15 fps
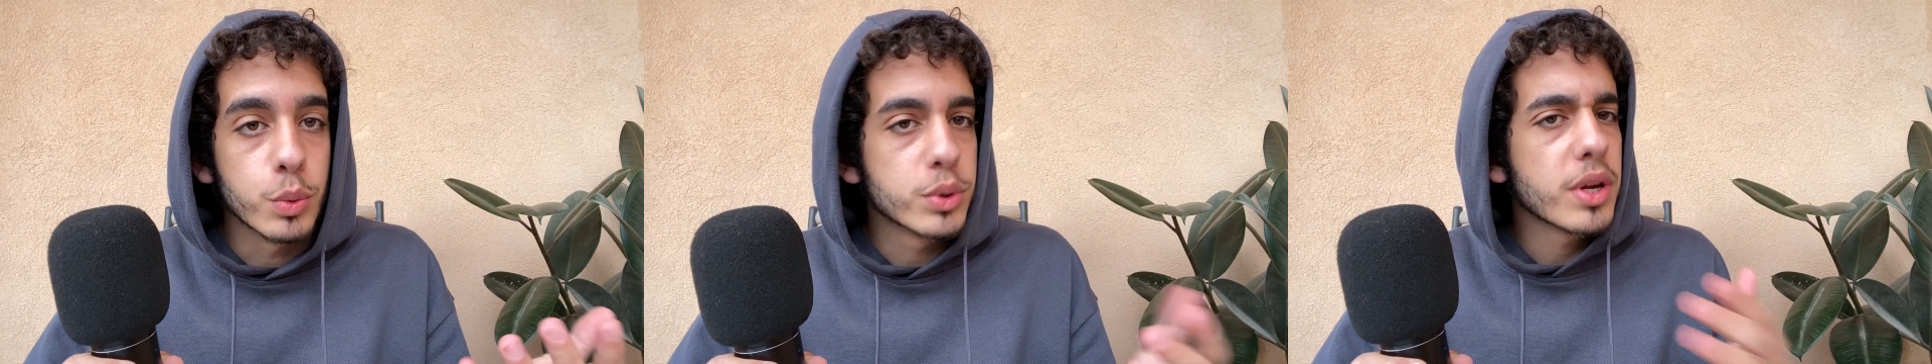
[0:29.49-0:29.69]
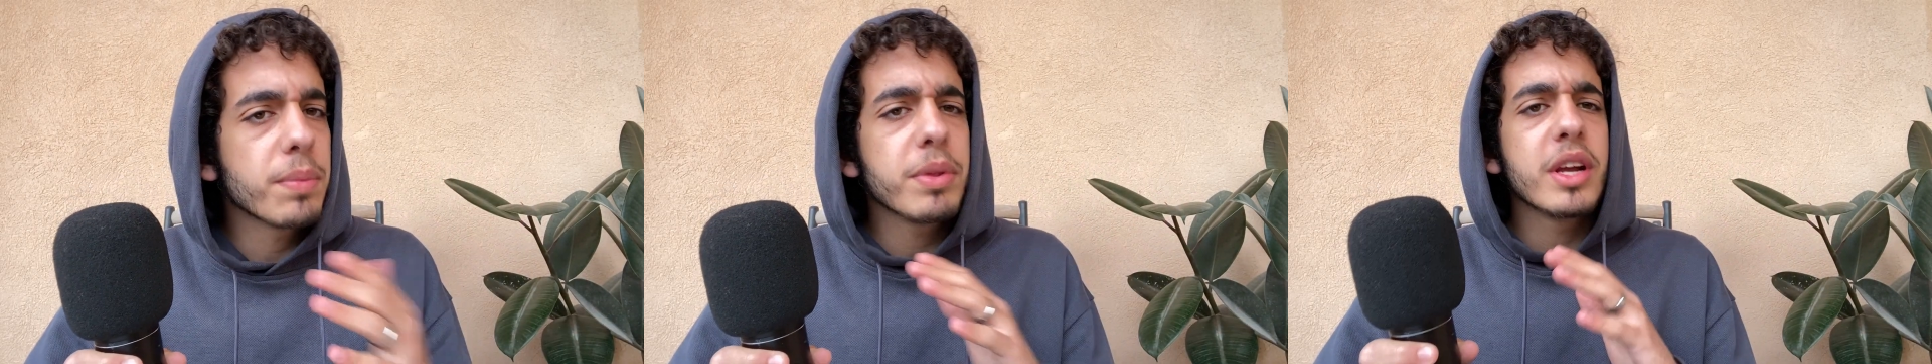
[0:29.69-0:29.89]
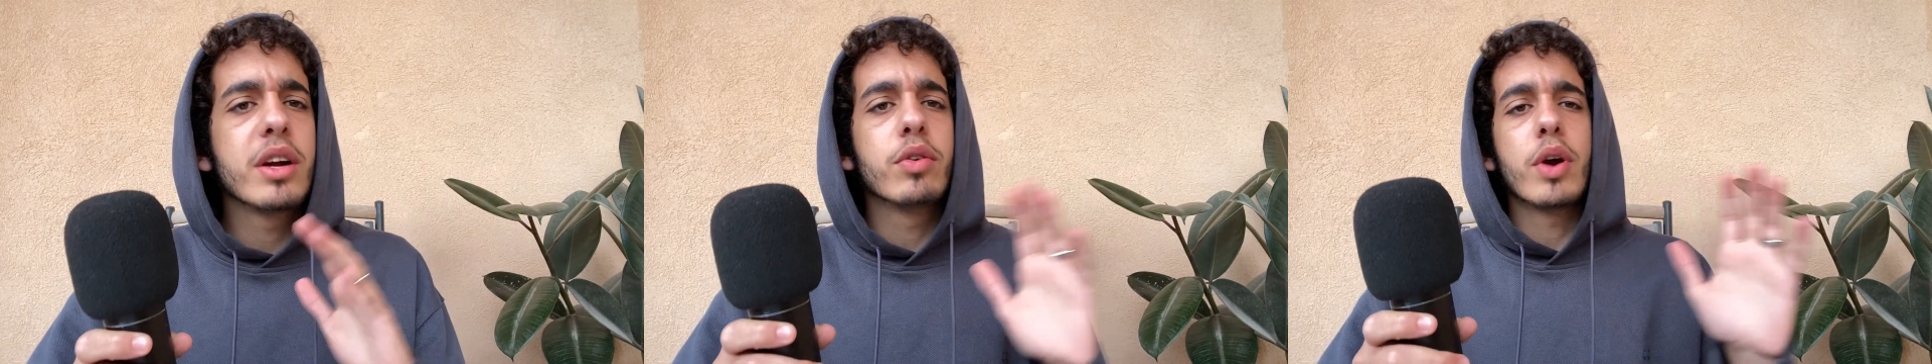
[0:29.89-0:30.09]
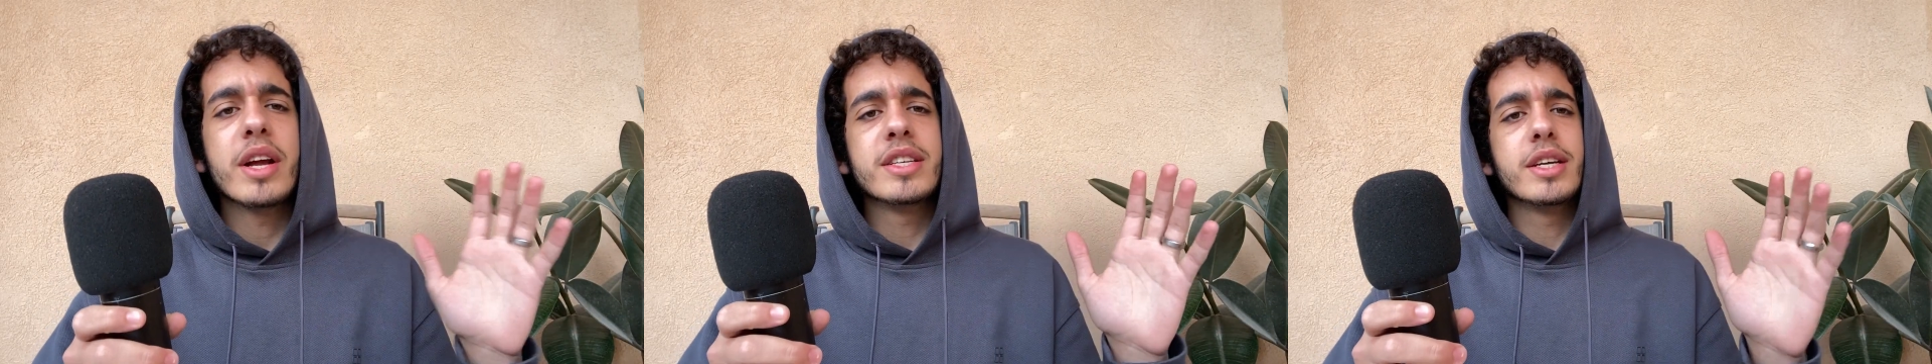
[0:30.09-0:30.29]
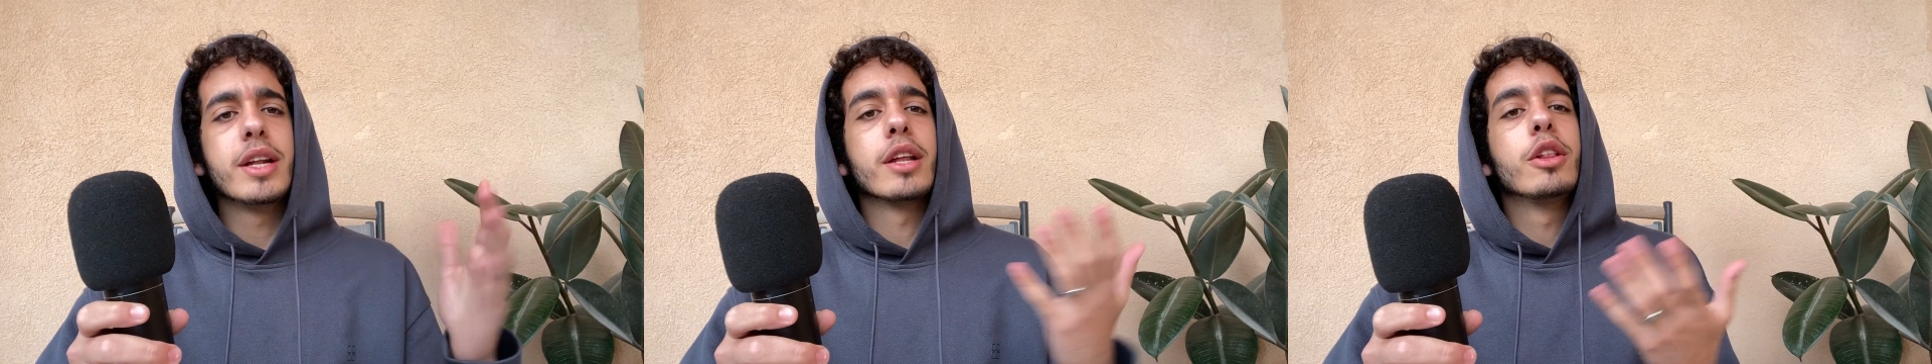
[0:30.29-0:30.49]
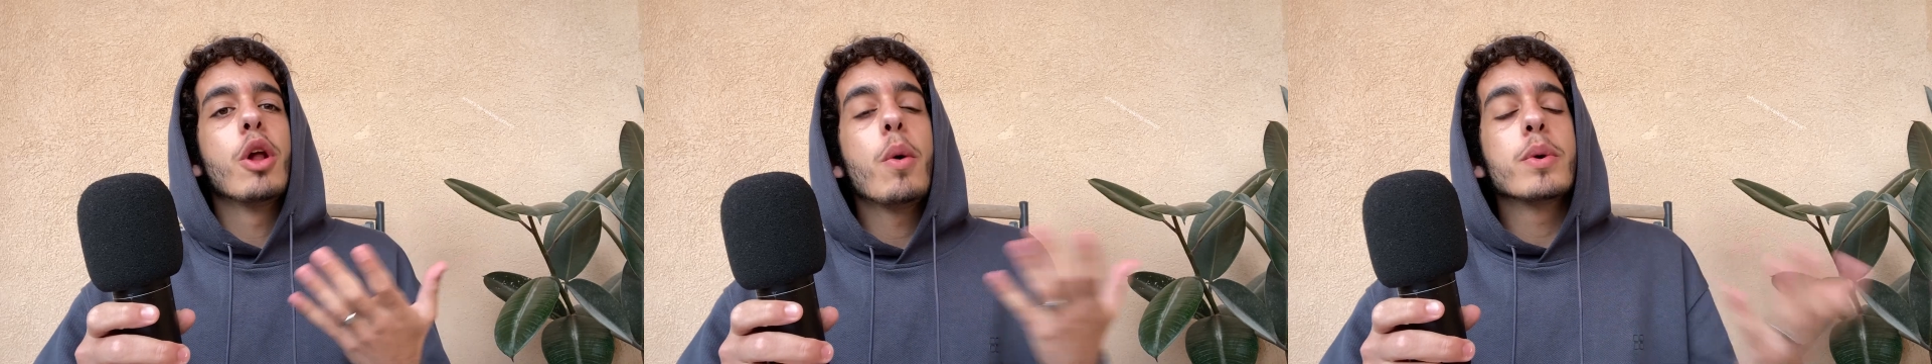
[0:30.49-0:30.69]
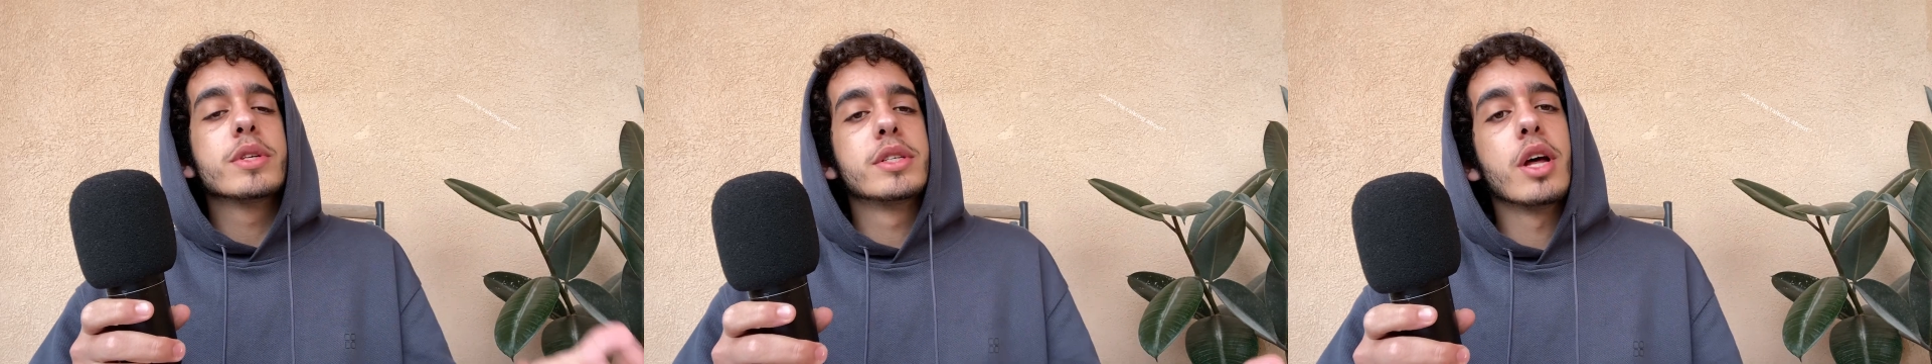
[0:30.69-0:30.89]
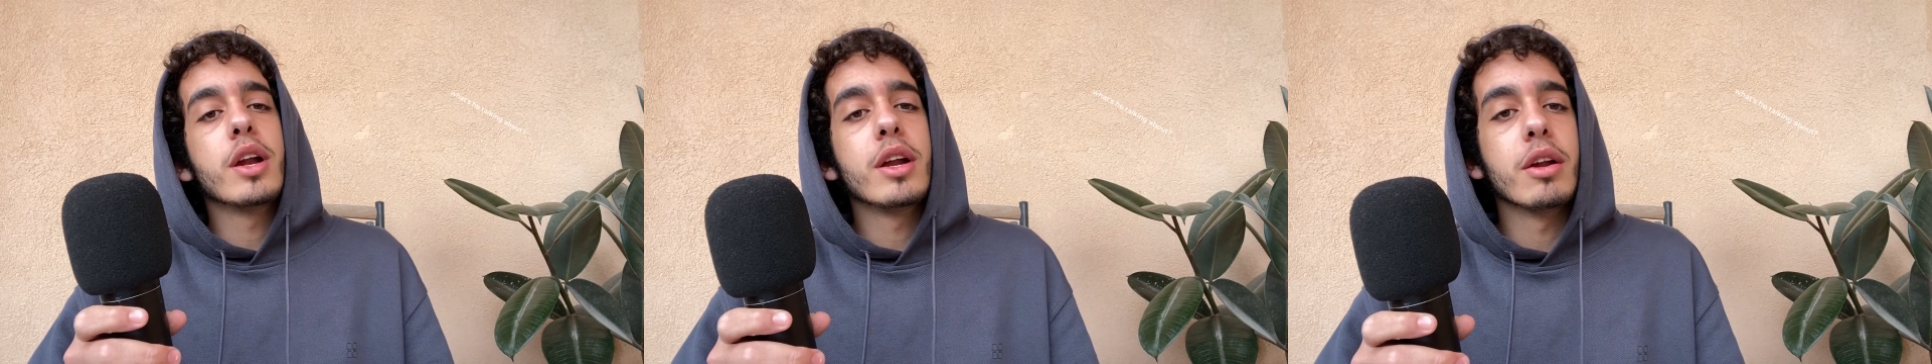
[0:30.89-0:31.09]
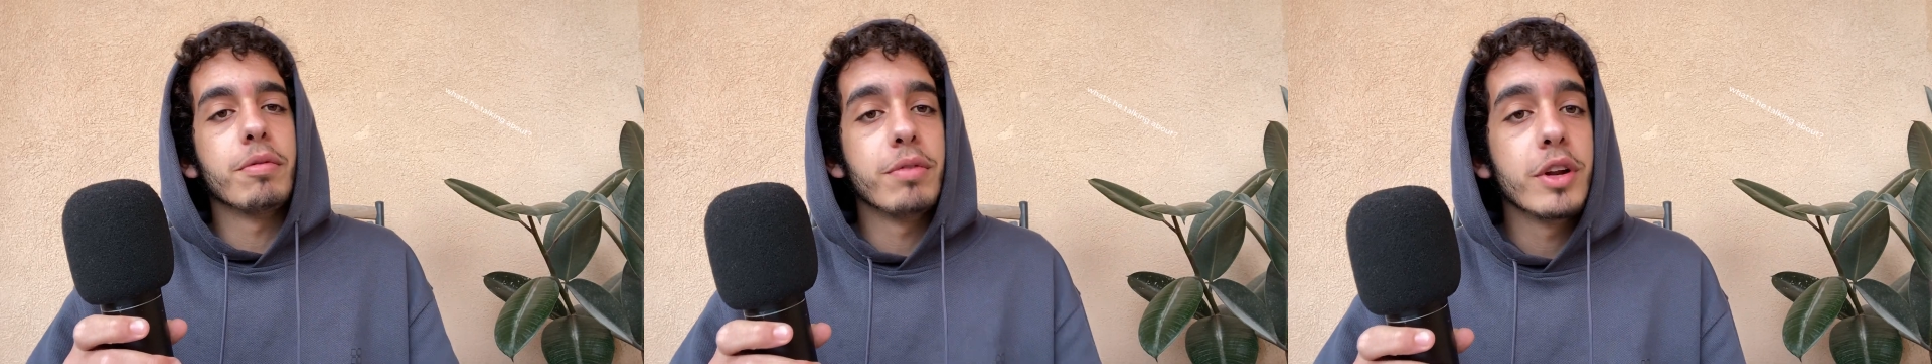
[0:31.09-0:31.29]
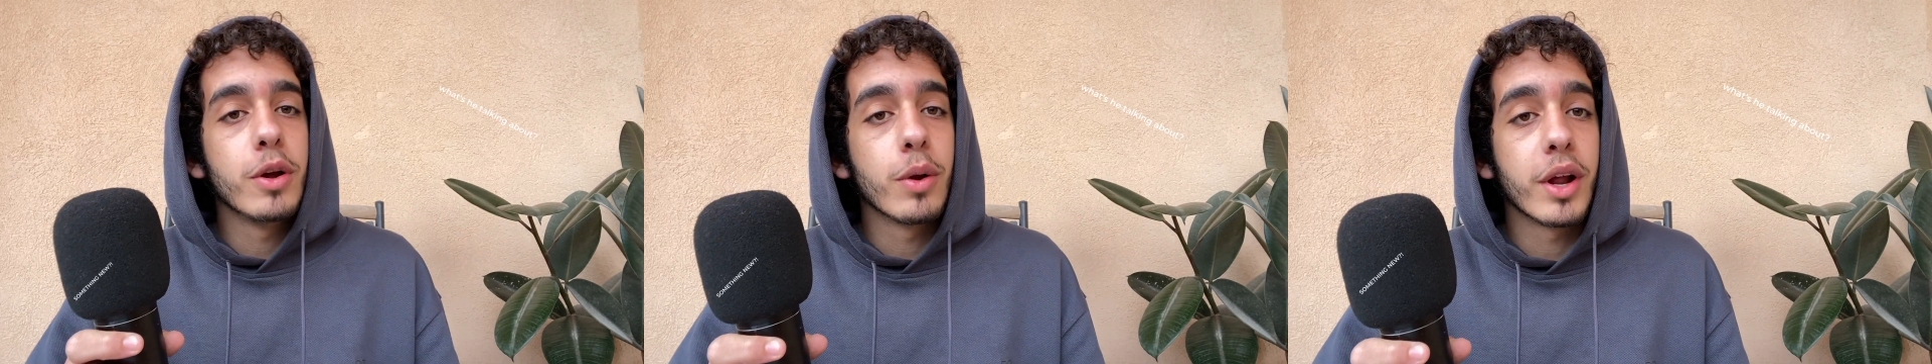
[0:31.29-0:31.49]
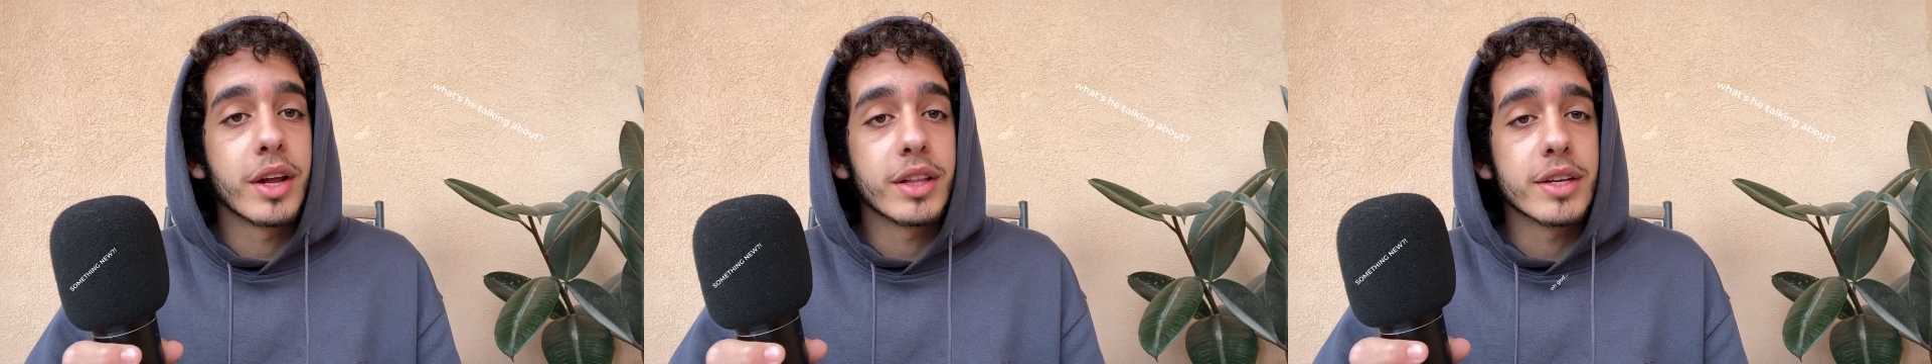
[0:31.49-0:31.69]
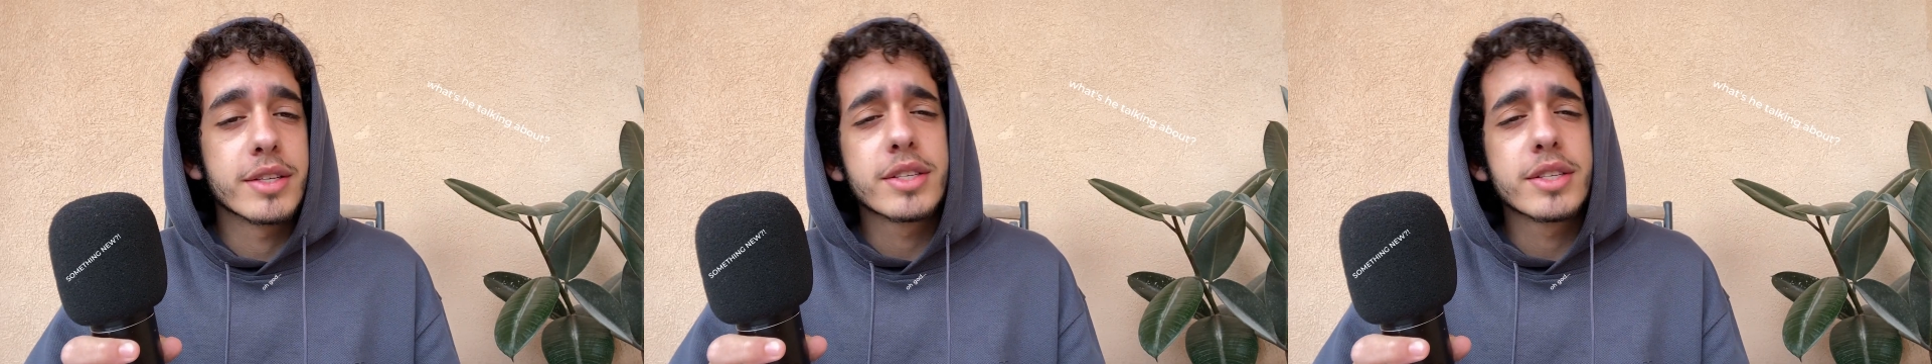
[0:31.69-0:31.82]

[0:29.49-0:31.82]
something crazy that no one's done in a video like this,